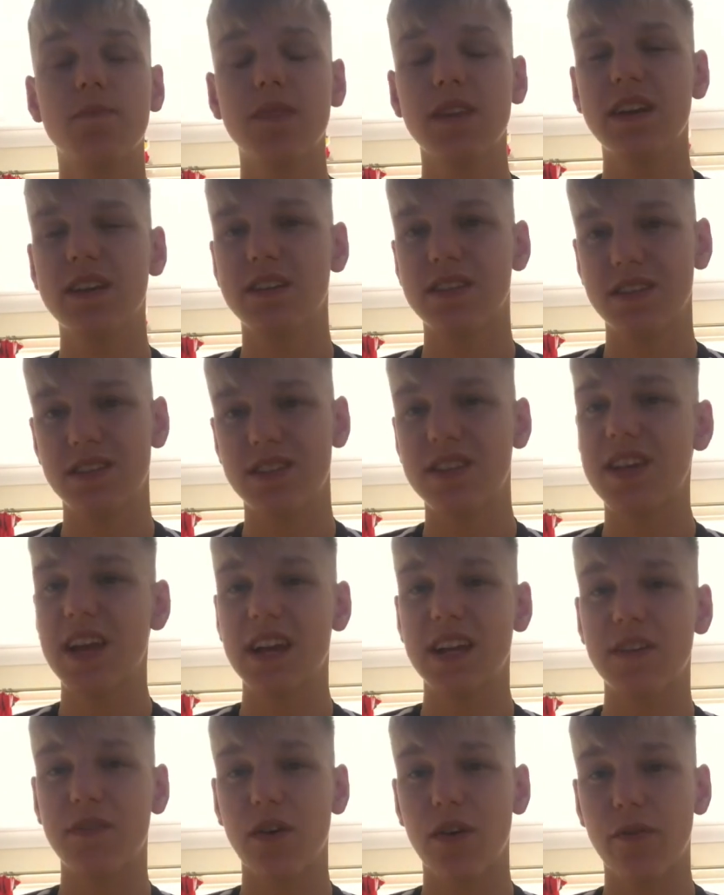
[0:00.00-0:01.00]
He's a
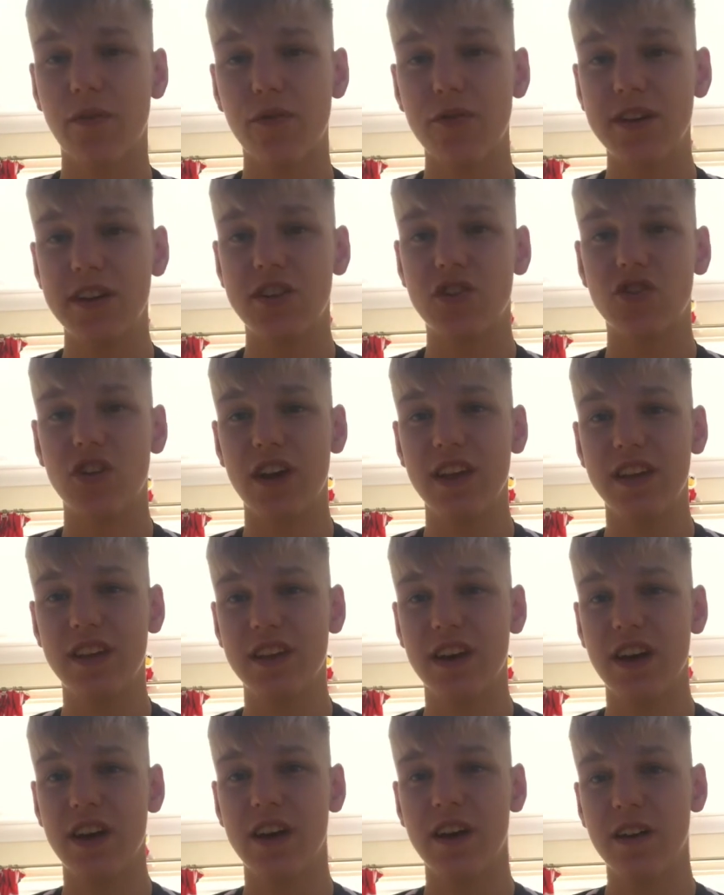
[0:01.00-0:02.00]
6'3"
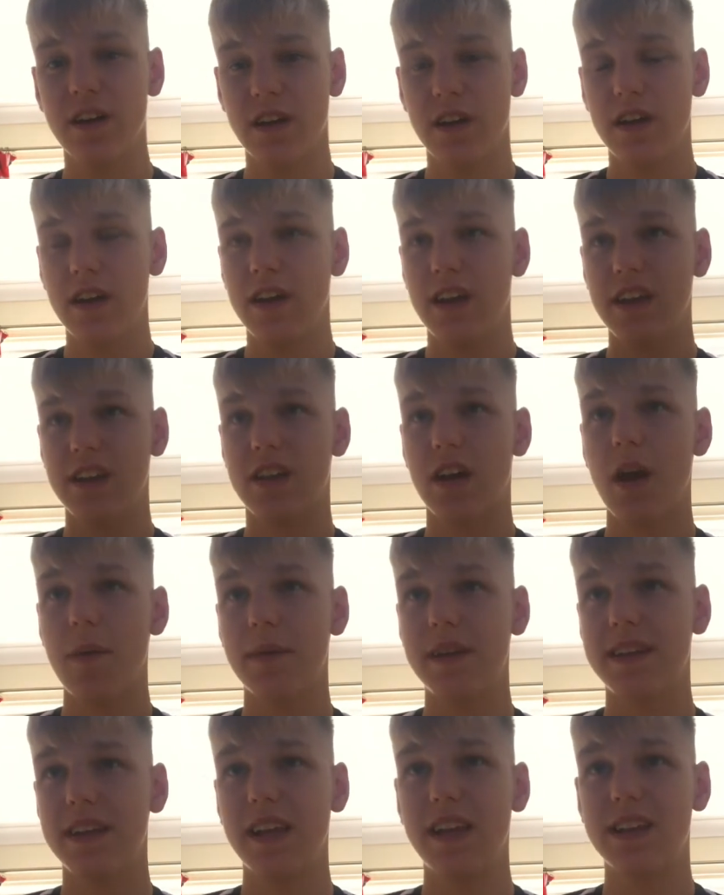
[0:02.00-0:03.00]
striker. He's going
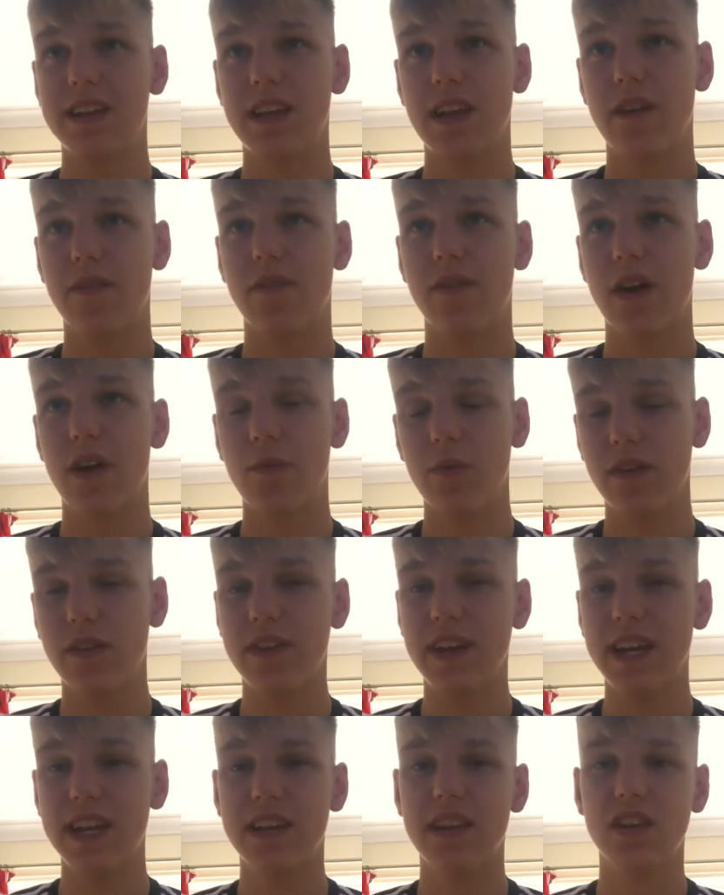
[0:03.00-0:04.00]
to be decent up front. We've
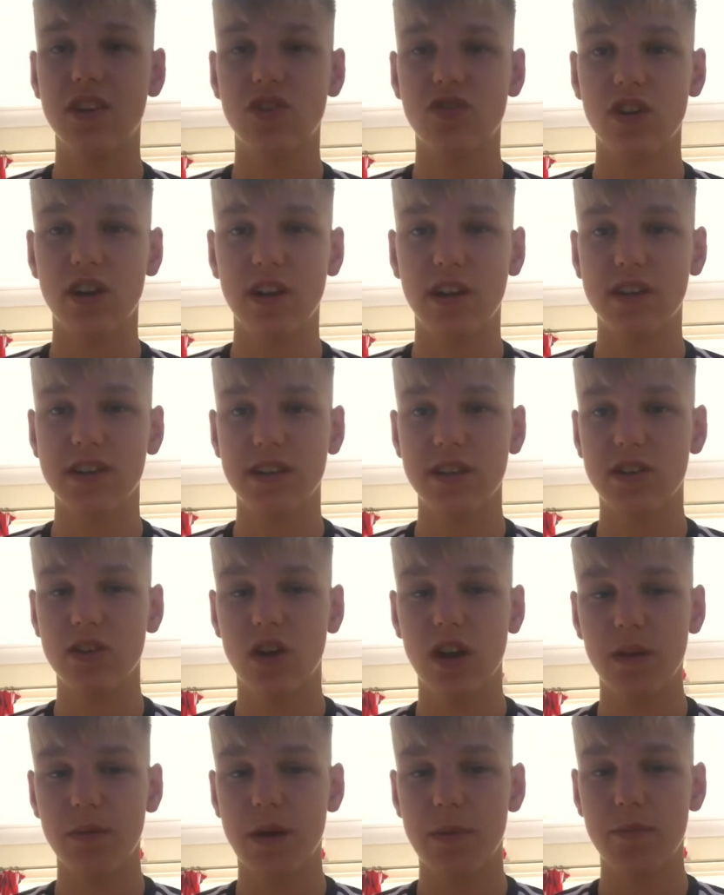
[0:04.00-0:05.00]
needed a striker since
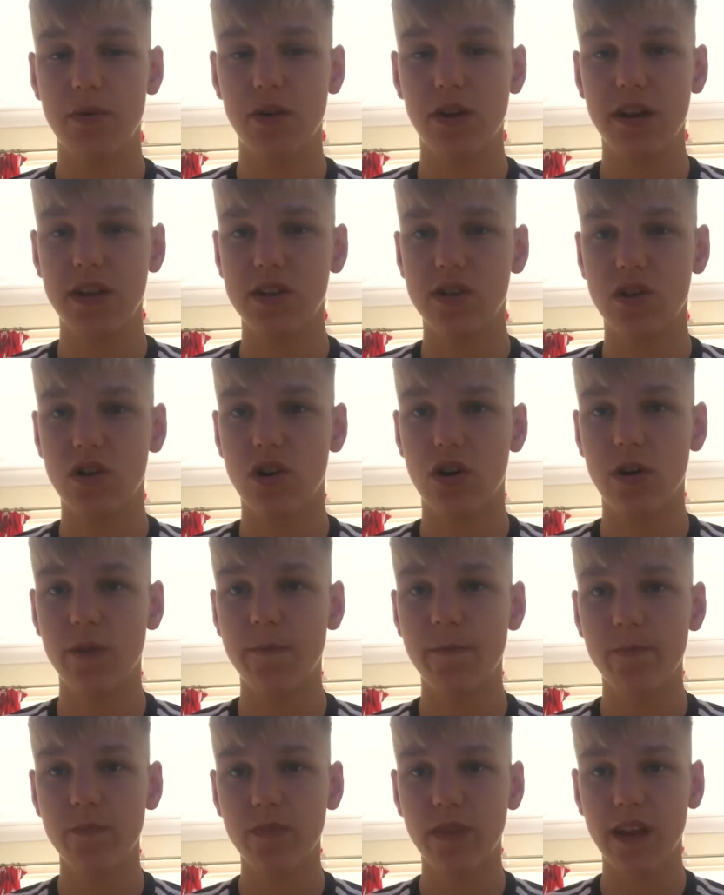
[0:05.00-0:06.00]
Ollie McBurney's
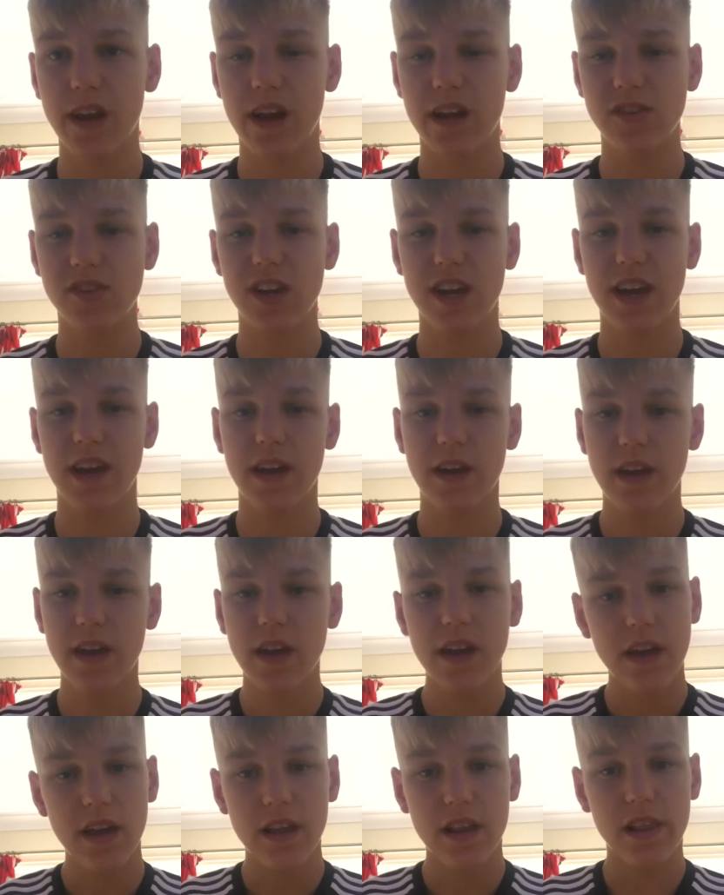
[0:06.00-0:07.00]
gone. And yeah,
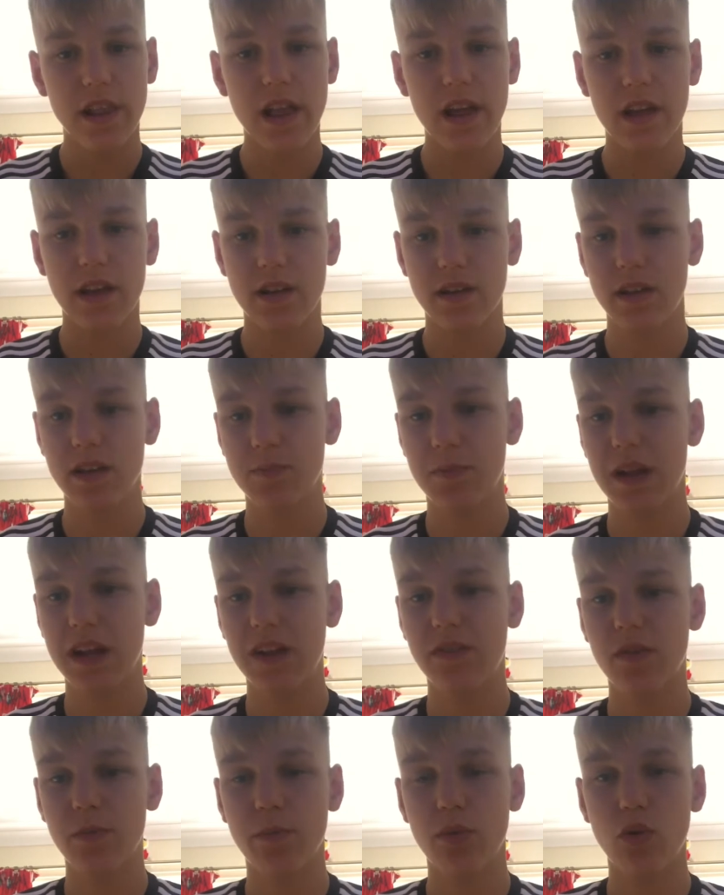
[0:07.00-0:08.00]
look, he's
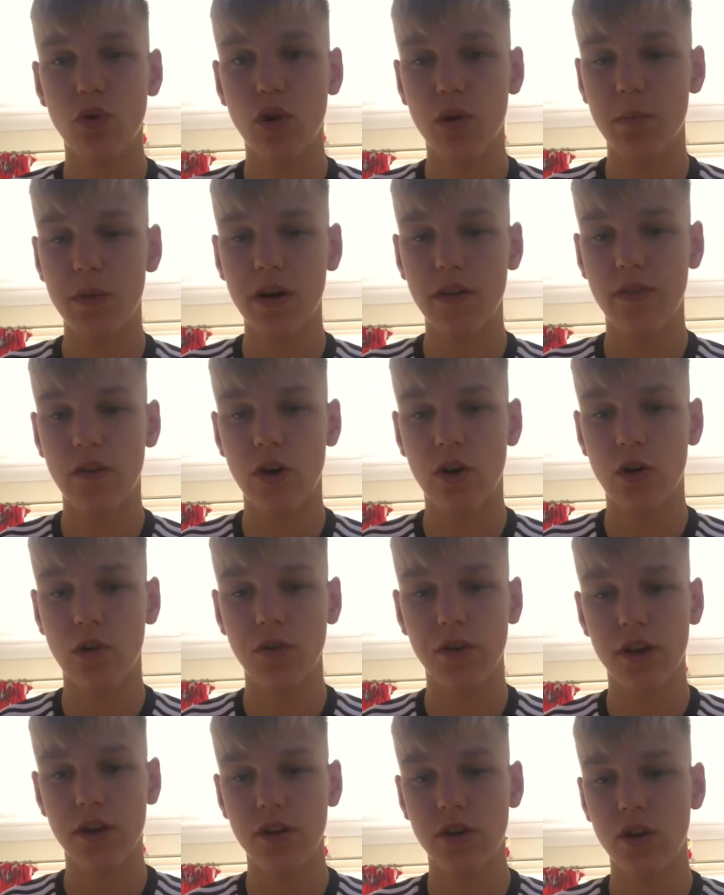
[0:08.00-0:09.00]
played for Bournemouth,
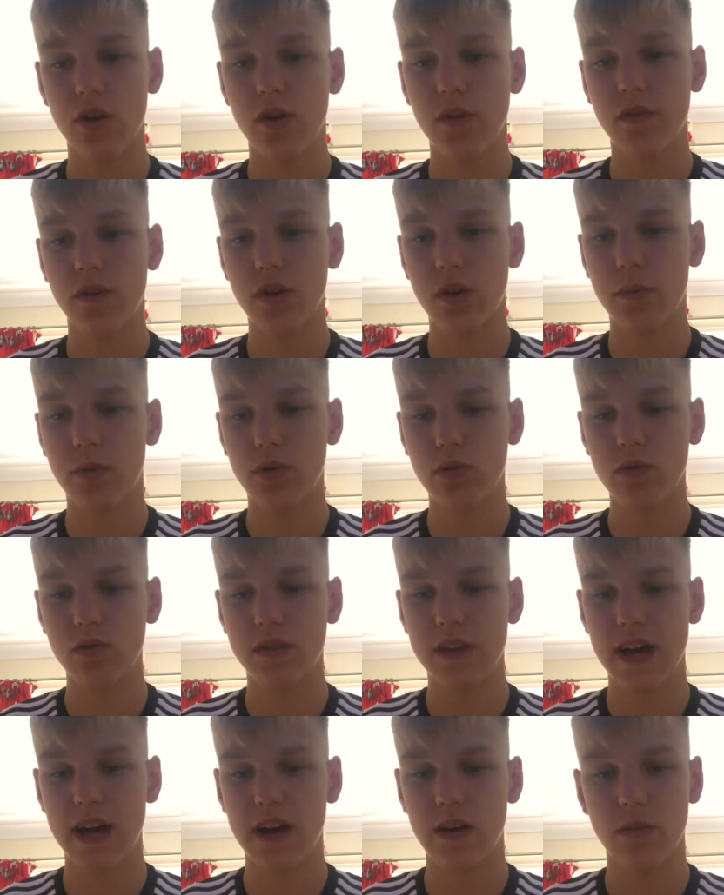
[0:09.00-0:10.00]
Oldham, Yeovil,
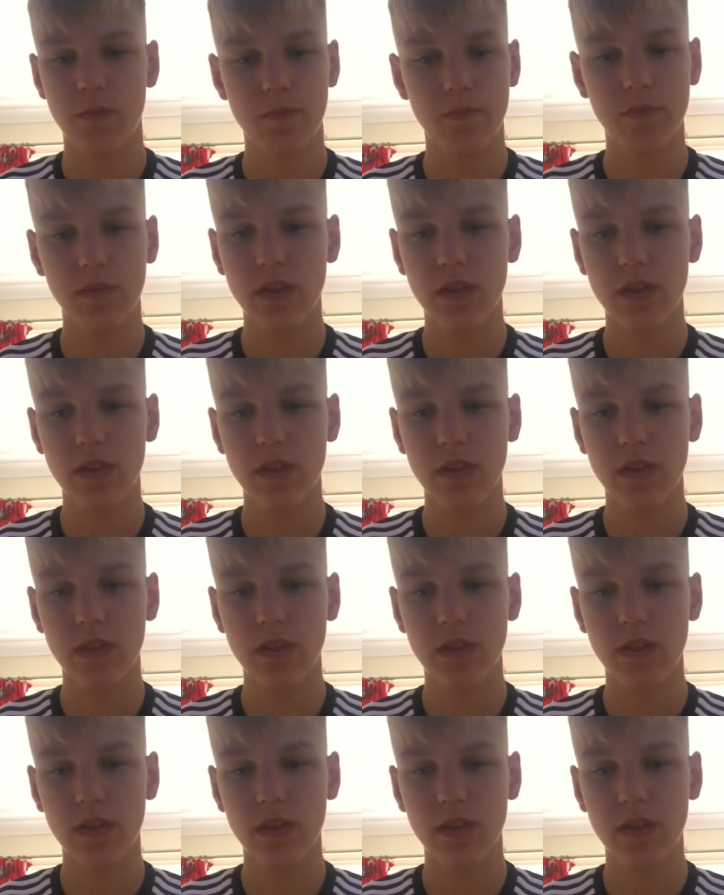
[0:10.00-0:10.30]
Poole Town.